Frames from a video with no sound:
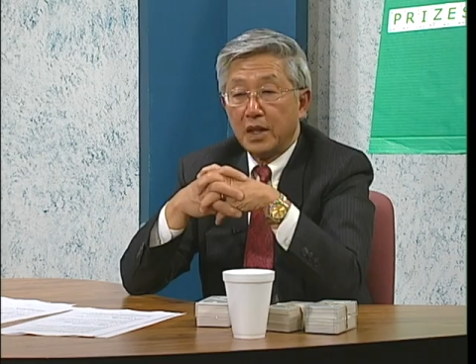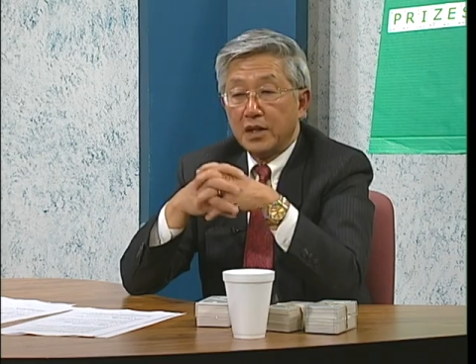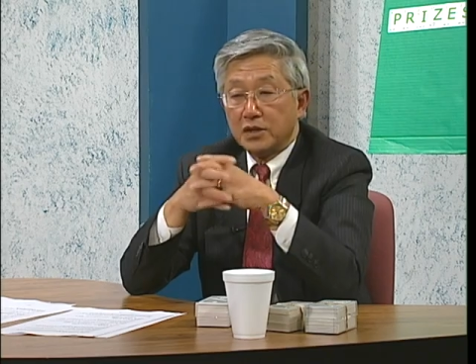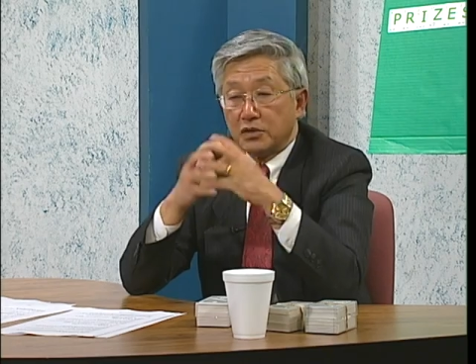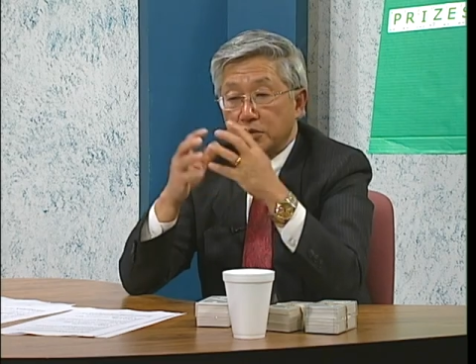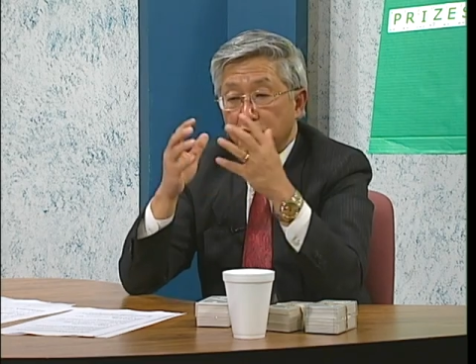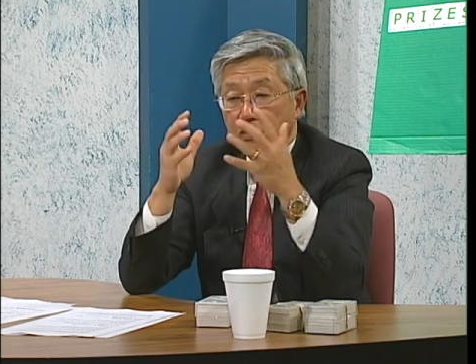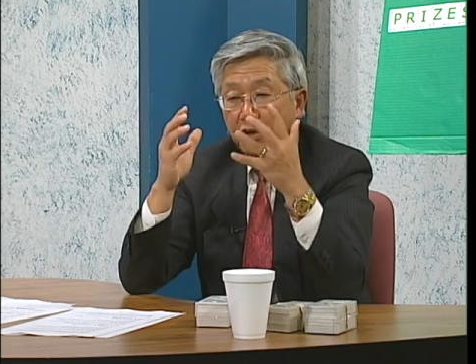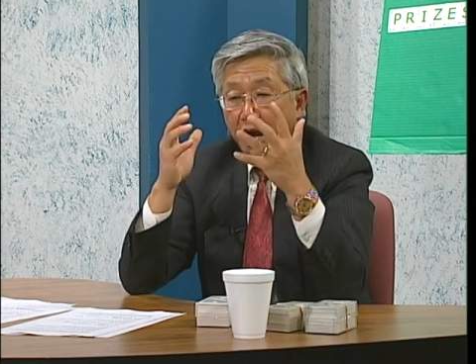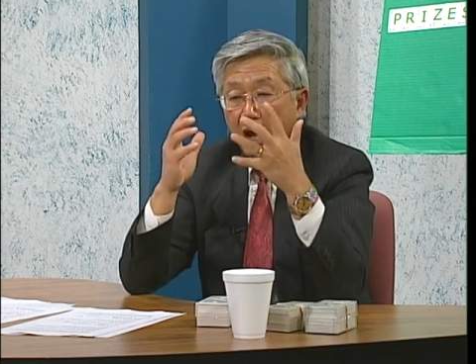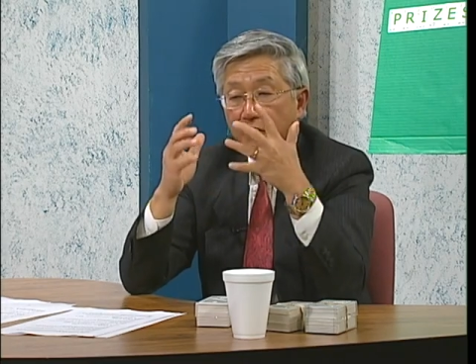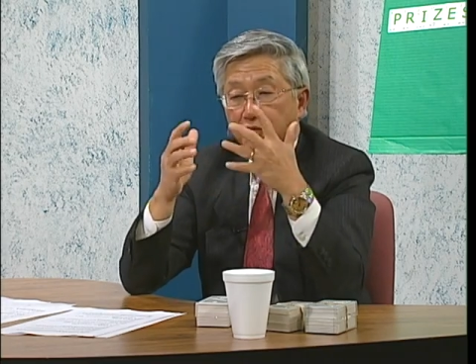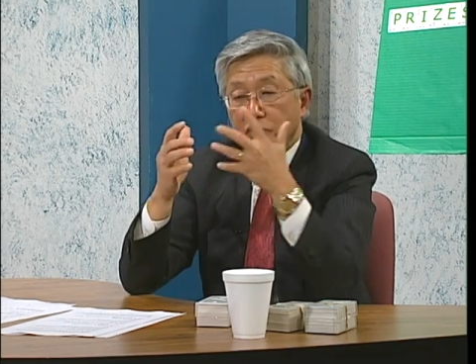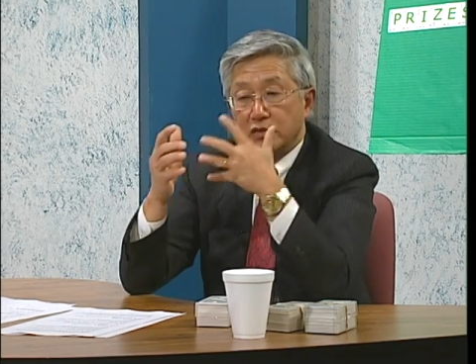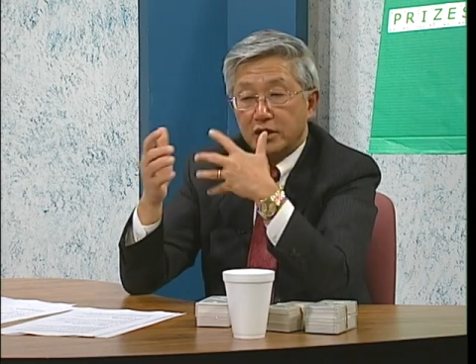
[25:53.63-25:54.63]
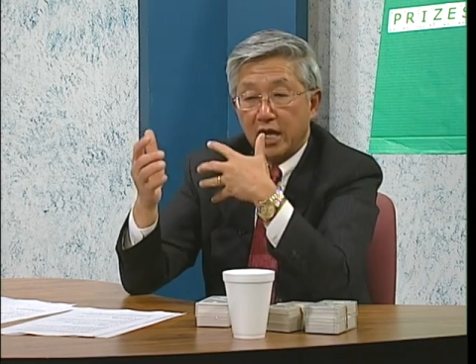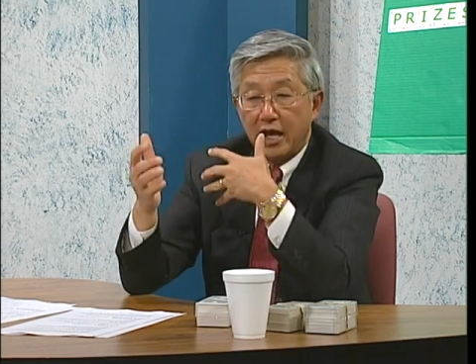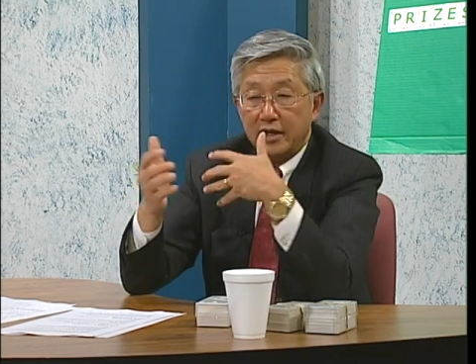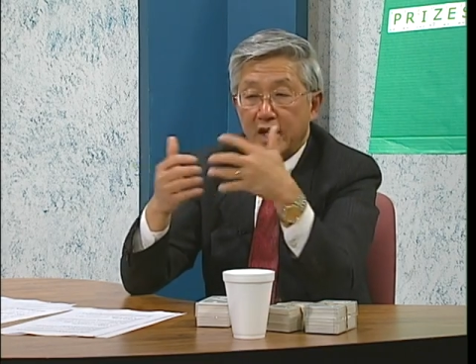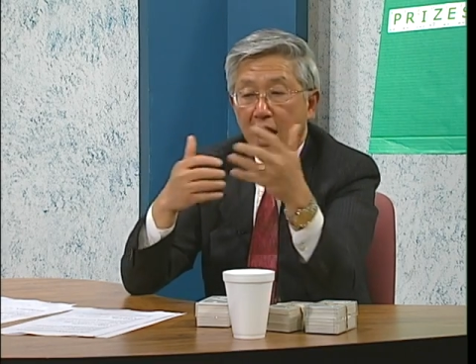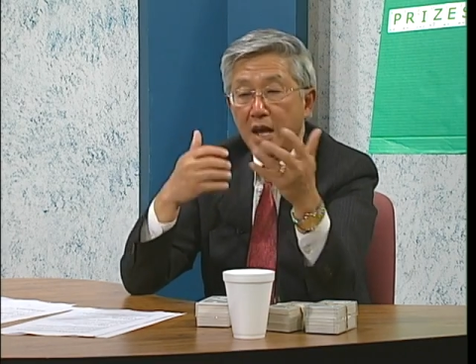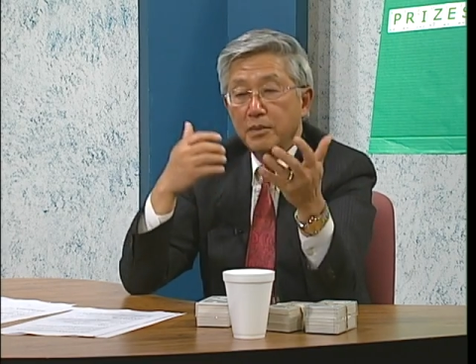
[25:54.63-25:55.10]
So you have to
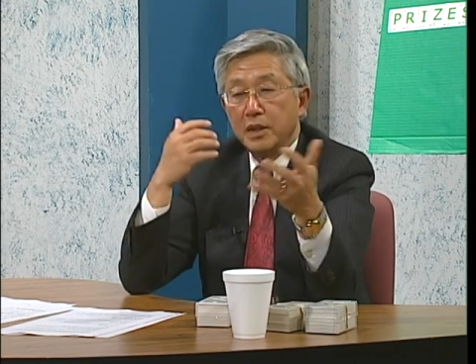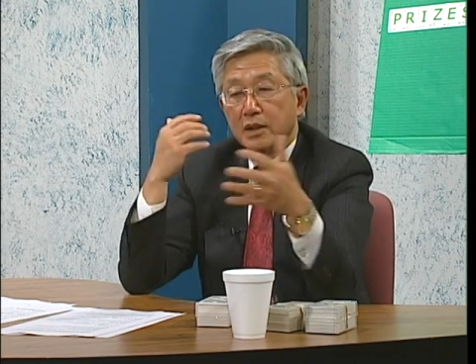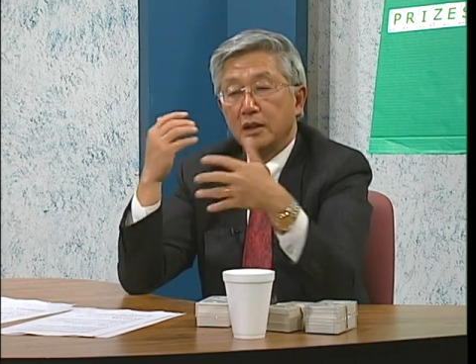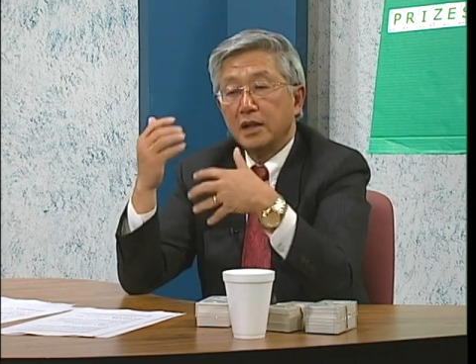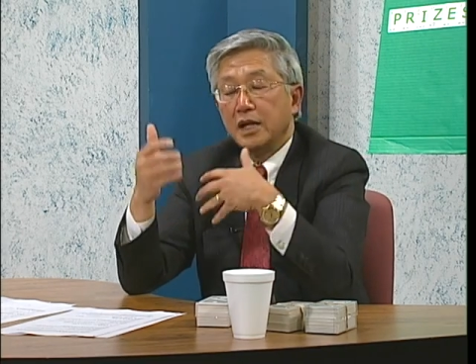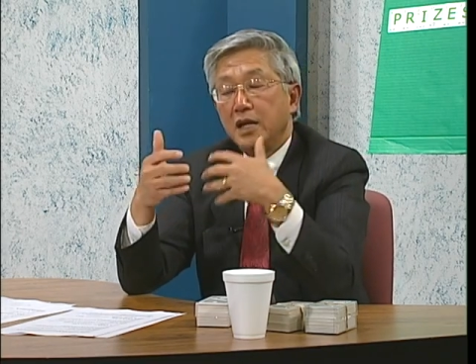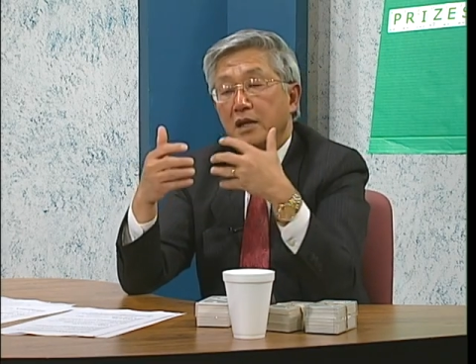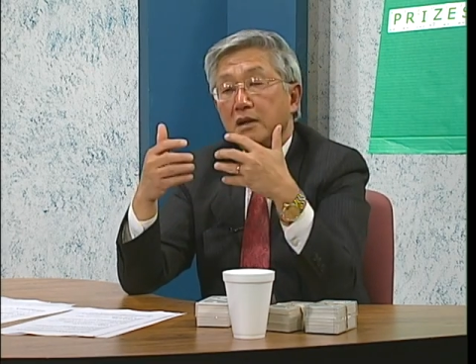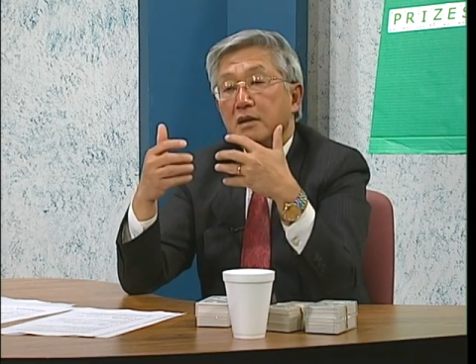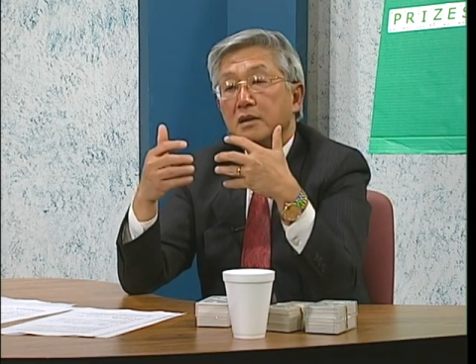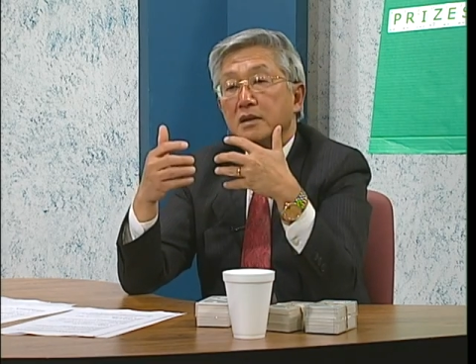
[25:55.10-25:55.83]
dynamically